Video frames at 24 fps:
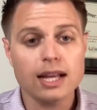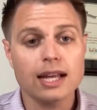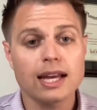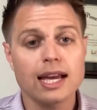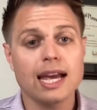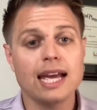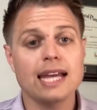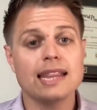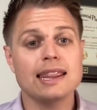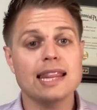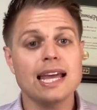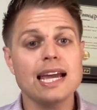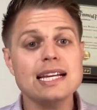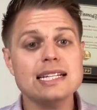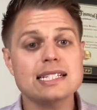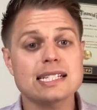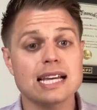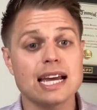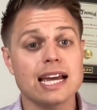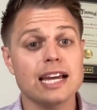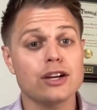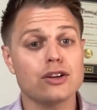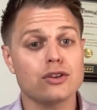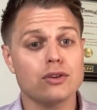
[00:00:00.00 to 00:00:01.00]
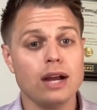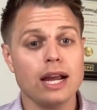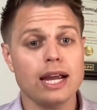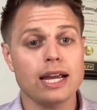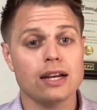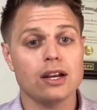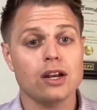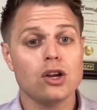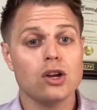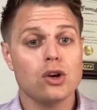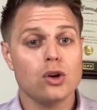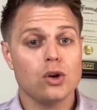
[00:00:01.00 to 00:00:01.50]
And they say,
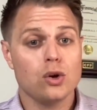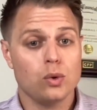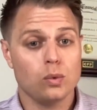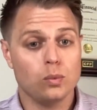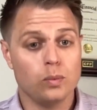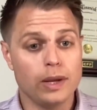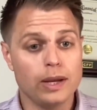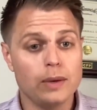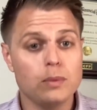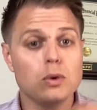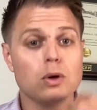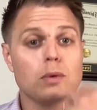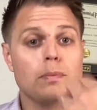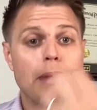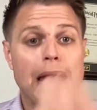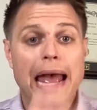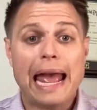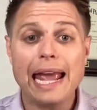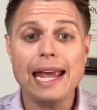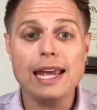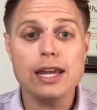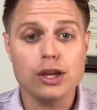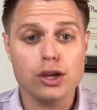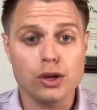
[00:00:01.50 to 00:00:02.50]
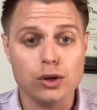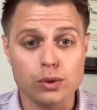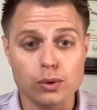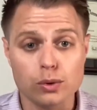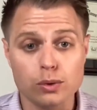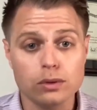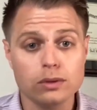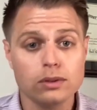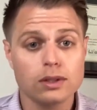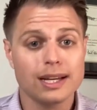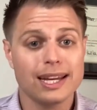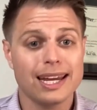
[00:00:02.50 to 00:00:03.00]
great, we will pay
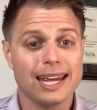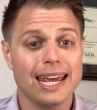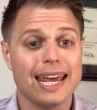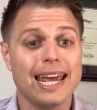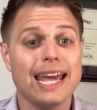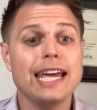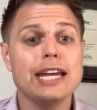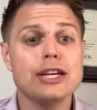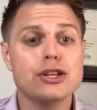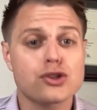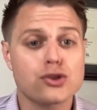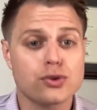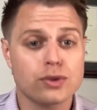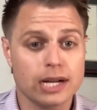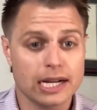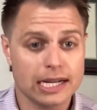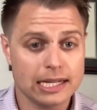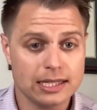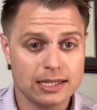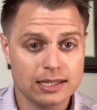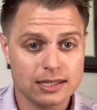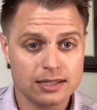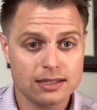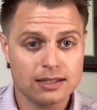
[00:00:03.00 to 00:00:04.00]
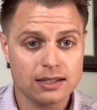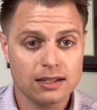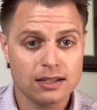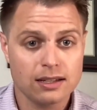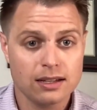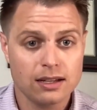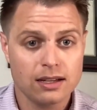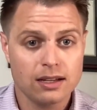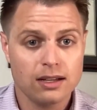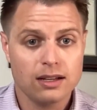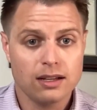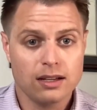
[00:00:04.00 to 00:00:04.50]
you interest
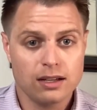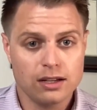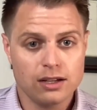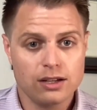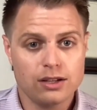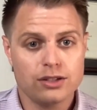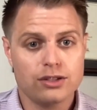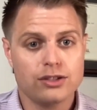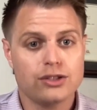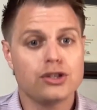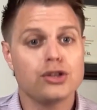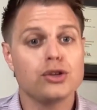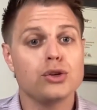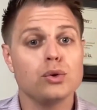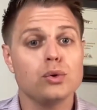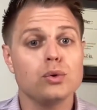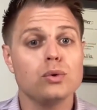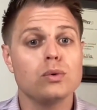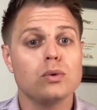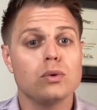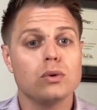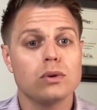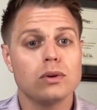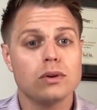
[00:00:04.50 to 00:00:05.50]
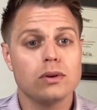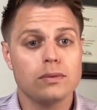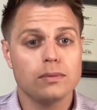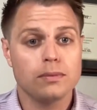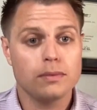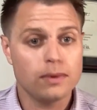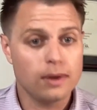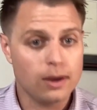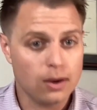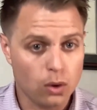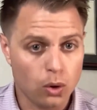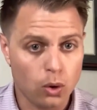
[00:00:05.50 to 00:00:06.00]
to
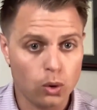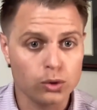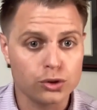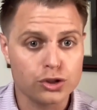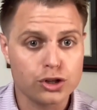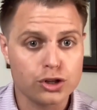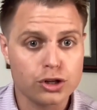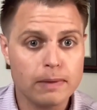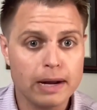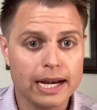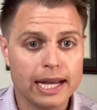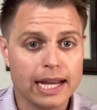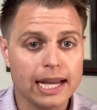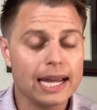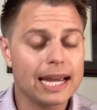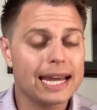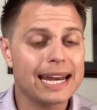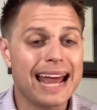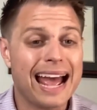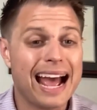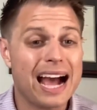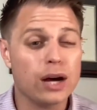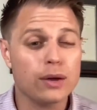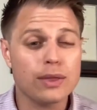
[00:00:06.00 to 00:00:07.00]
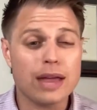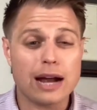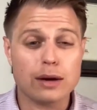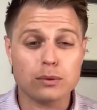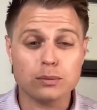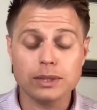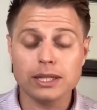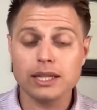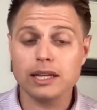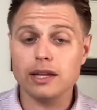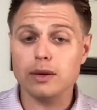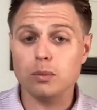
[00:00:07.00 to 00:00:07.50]
hold your money. And how that
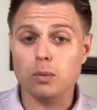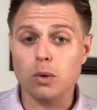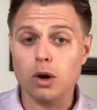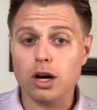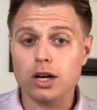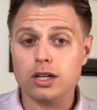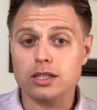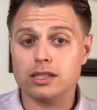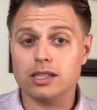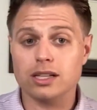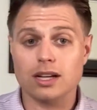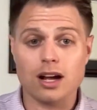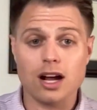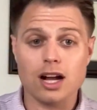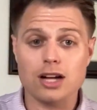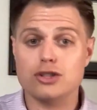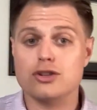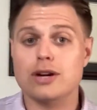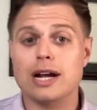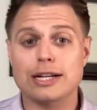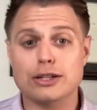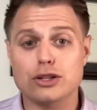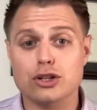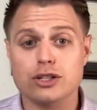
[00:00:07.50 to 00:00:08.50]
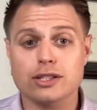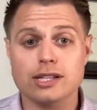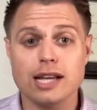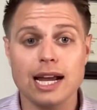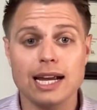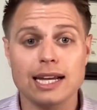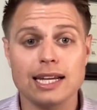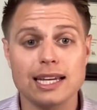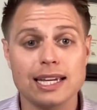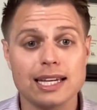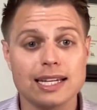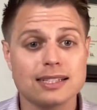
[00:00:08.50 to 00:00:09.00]
really works, the contract you're
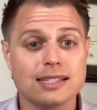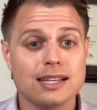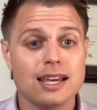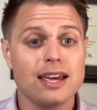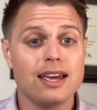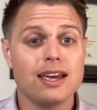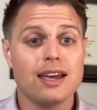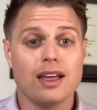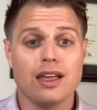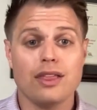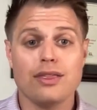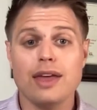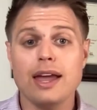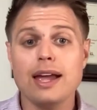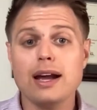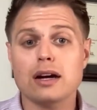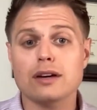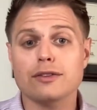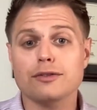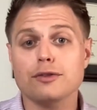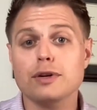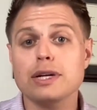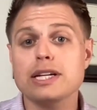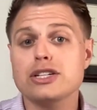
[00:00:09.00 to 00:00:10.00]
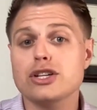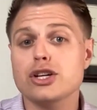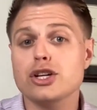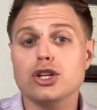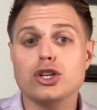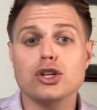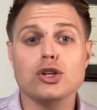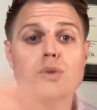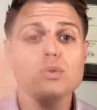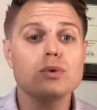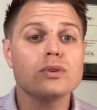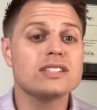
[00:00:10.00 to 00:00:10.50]
signing is they are free to
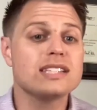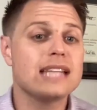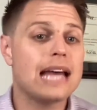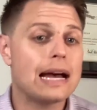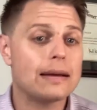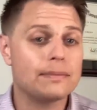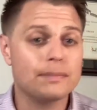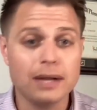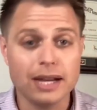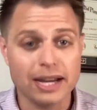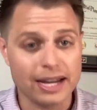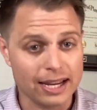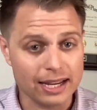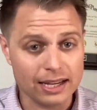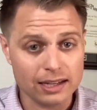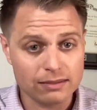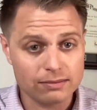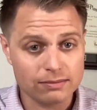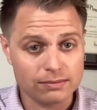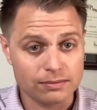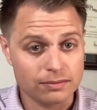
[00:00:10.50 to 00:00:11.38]
use that money